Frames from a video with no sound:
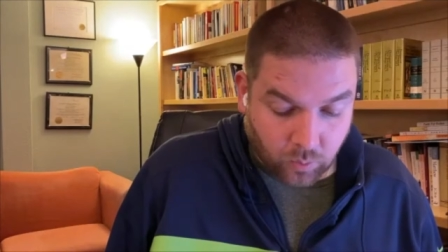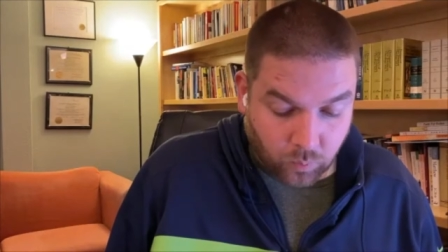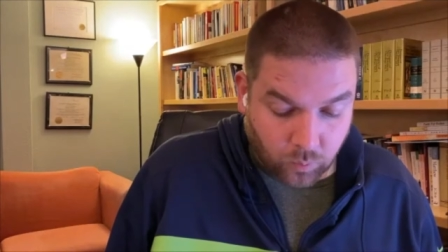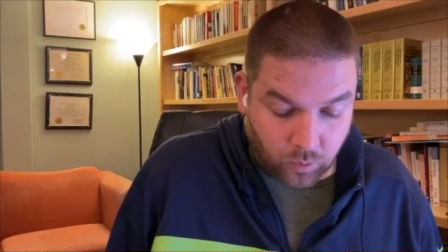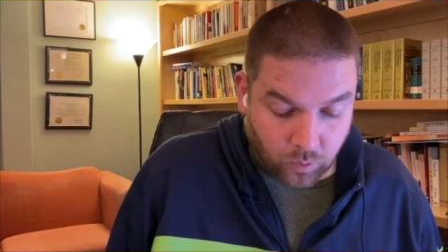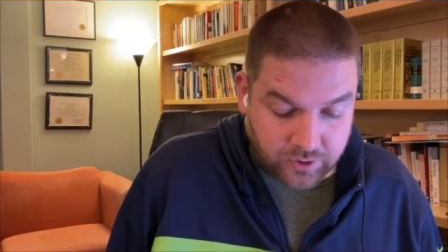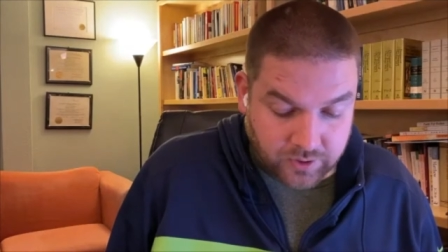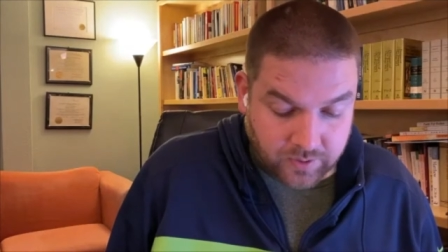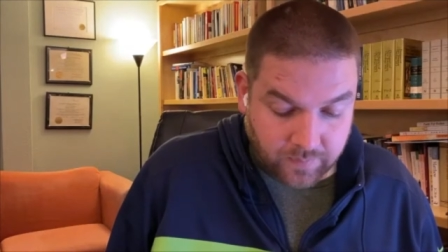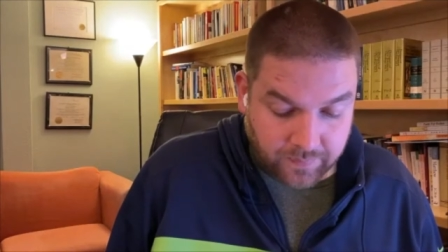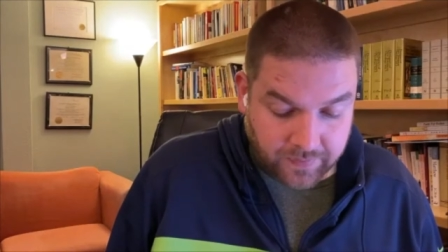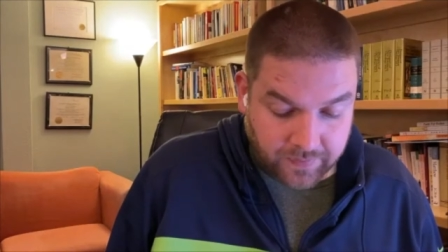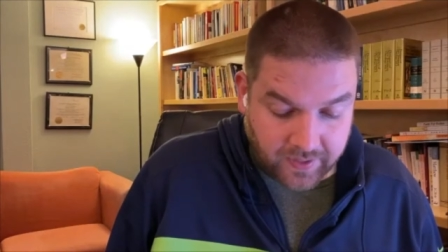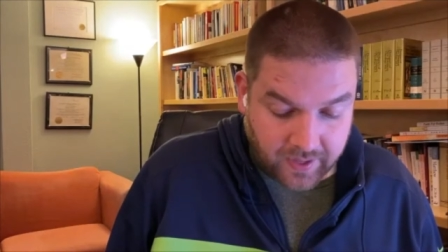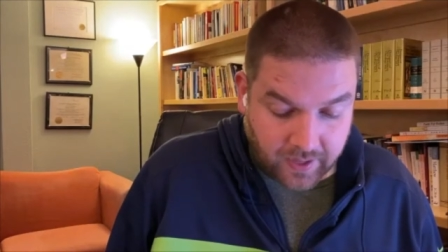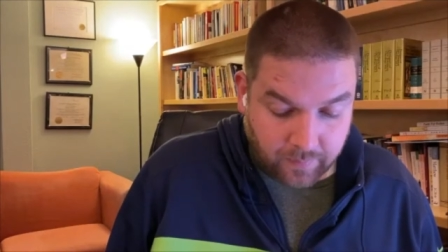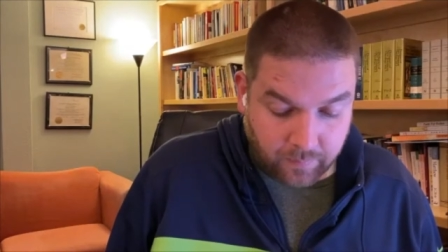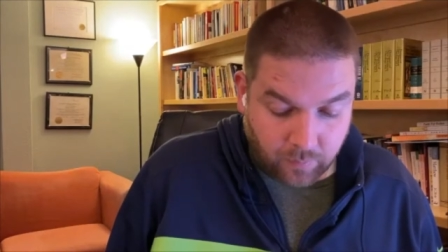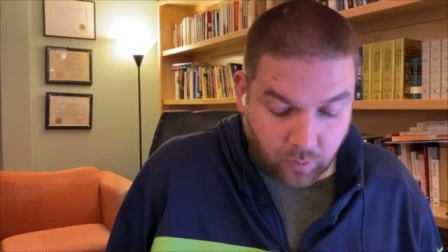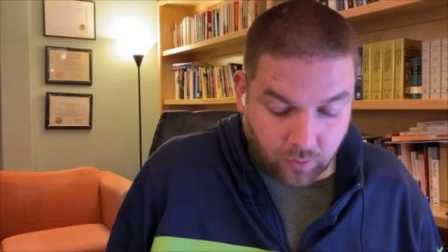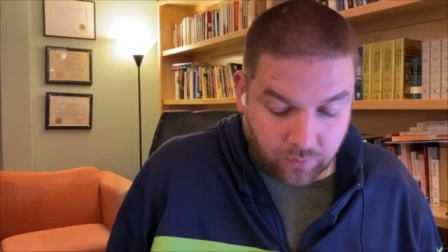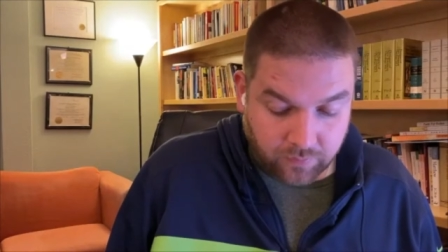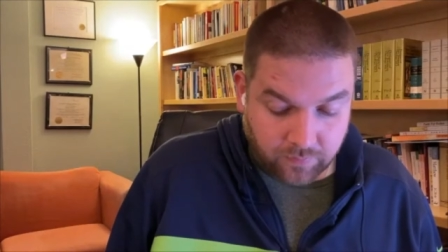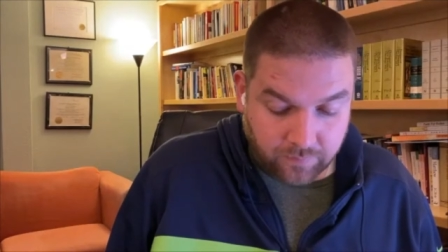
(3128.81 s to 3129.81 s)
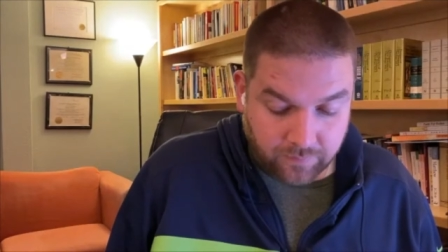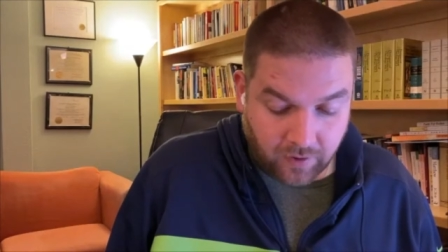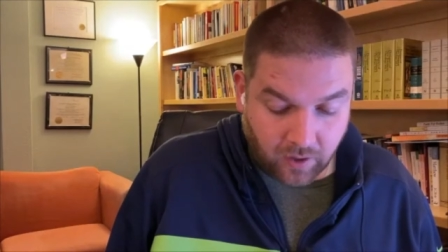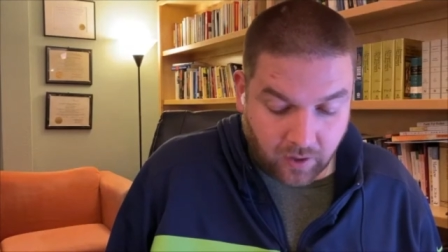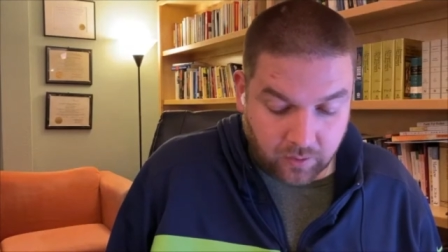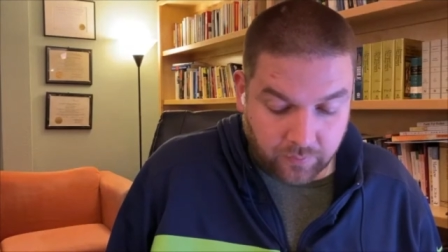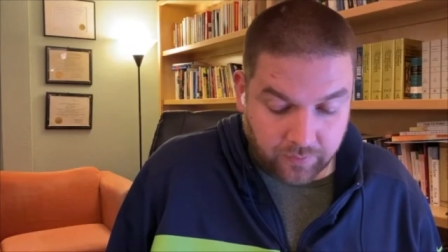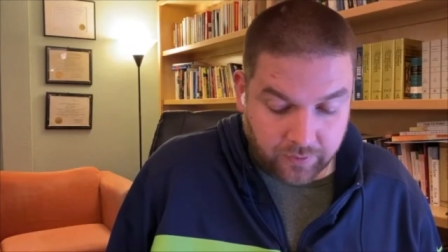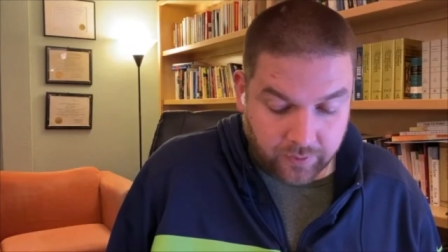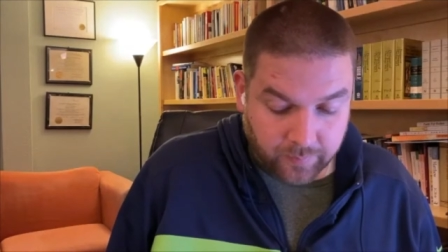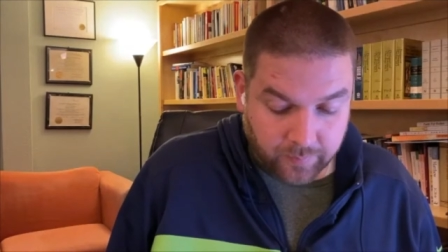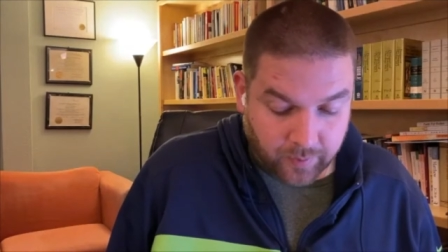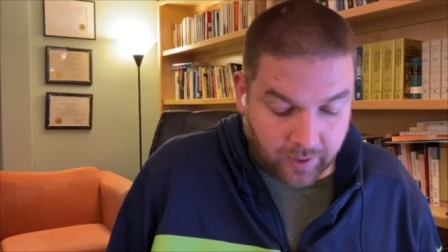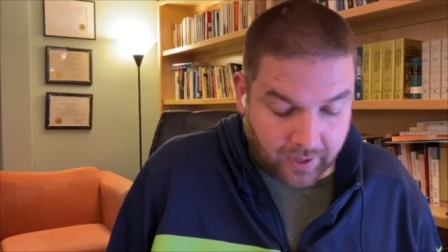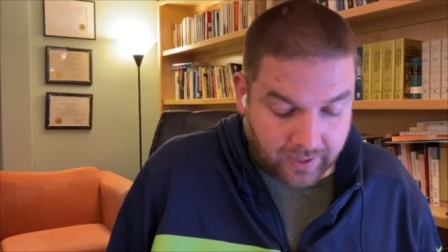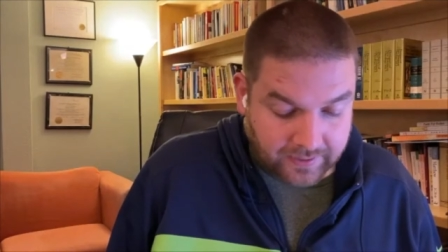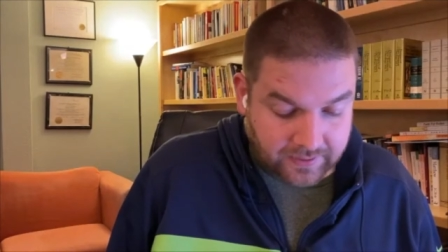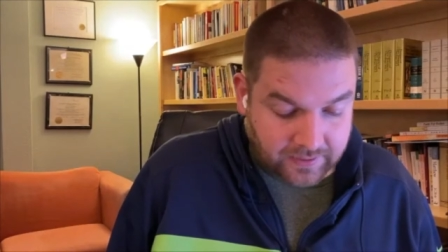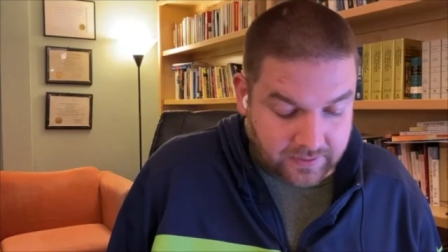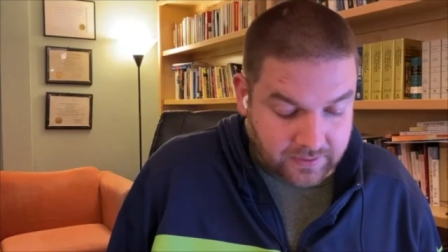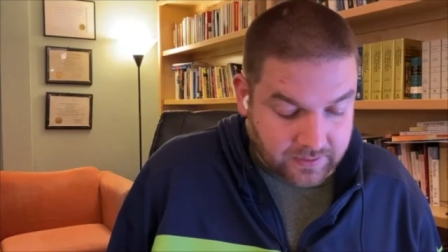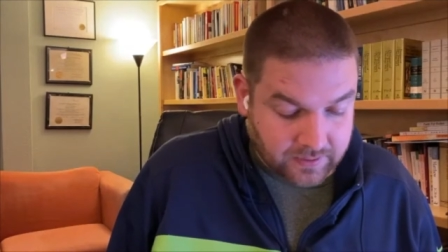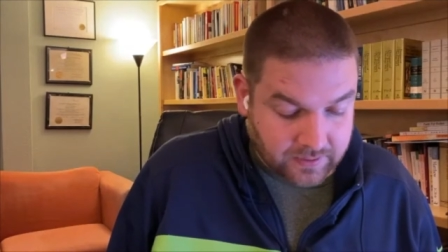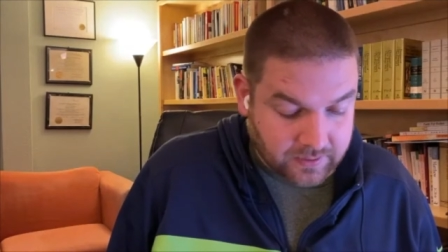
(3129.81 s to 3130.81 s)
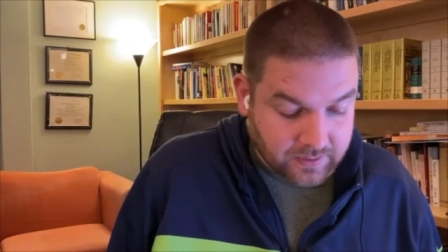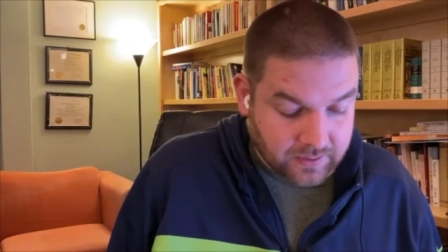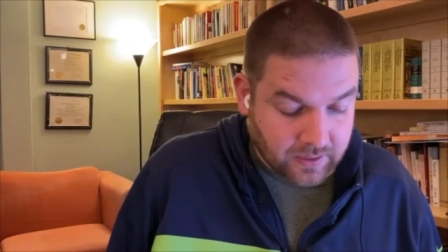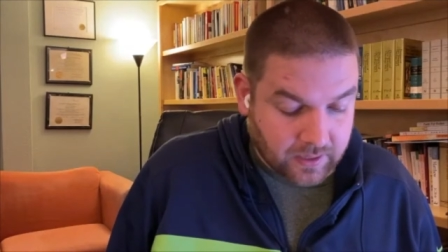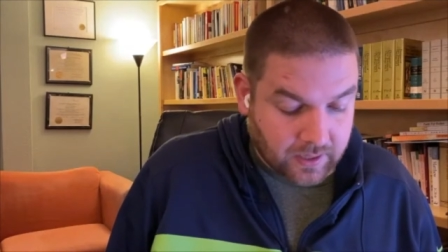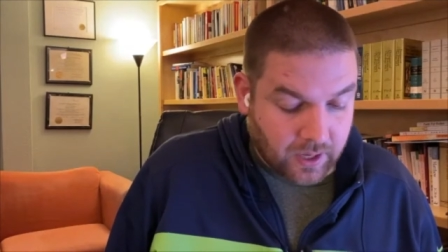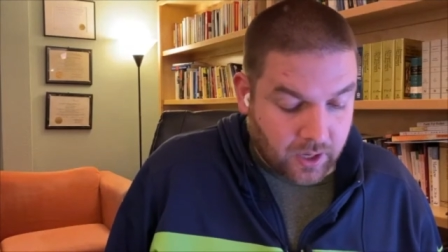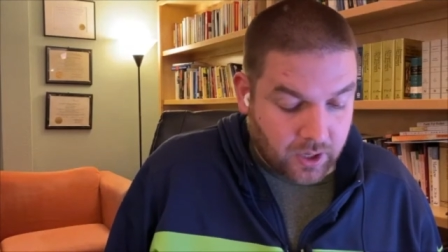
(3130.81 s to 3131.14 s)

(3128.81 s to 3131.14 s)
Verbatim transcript: worship them or follow their practices.